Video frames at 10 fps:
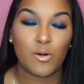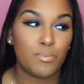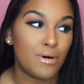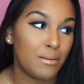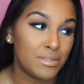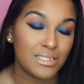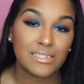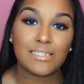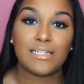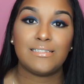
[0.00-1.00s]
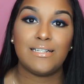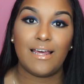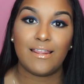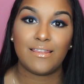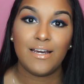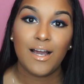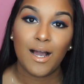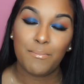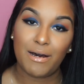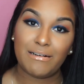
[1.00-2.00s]
are probably sick to death
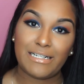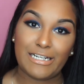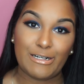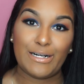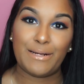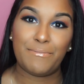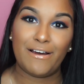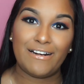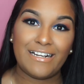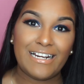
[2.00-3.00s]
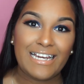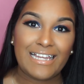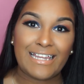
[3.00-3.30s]
about hearing about it.